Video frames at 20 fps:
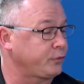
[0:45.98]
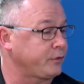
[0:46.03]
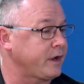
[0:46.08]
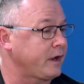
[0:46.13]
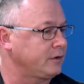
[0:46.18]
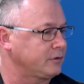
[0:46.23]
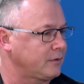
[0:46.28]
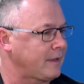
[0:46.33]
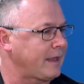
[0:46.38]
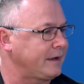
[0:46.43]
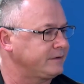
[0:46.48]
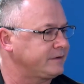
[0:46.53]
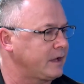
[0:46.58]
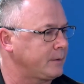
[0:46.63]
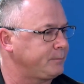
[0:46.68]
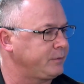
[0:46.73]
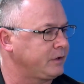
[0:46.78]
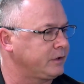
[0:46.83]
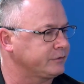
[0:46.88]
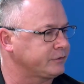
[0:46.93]
created a lot of
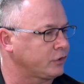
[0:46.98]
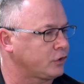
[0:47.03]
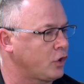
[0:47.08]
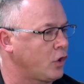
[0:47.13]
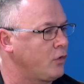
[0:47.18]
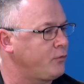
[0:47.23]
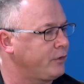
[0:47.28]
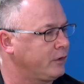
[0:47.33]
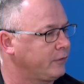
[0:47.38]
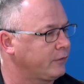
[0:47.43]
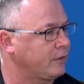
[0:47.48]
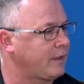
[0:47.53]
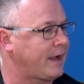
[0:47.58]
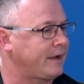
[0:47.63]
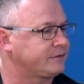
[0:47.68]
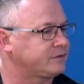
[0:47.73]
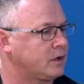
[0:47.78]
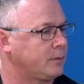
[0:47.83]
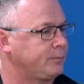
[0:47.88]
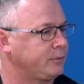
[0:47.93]
debt because of COVID in the
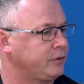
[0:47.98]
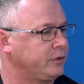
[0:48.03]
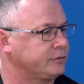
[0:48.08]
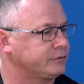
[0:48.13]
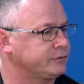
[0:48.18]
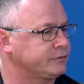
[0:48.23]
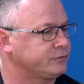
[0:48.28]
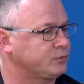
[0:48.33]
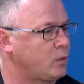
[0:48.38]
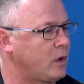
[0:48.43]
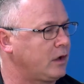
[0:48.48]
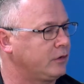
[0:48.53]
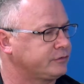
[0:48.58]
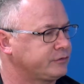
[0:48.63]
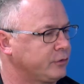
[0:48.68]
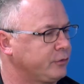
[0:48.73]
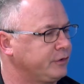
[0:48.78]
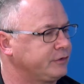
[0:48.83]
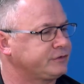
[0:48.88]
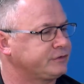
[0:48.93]
last couple of years as well.
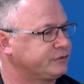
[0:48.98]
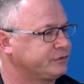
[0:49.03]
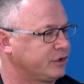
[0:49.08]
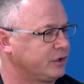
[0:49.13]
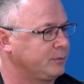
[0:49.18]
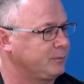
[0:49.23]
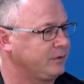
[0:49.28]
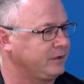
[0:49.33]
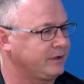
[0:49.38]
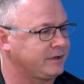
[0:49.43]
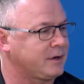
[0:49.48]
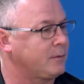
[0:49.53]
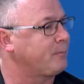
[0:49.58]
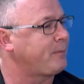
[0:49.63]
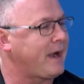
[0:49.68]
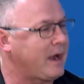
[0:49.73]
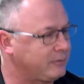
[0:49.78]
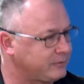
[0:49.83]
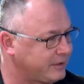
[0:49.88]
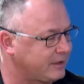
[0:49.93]
So this is going to be
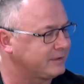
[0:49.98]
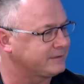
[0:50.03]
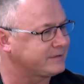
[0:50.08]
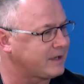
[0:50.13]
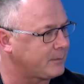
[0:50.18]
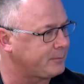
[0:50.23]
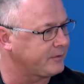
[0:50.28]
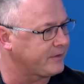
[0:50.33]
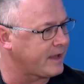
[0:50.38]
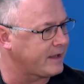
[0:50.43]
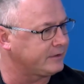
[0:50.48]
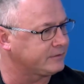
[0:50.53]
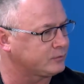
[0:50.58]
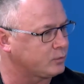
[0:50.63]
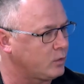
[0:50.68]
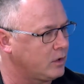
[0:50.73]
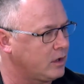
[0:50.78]
compounded on top of that as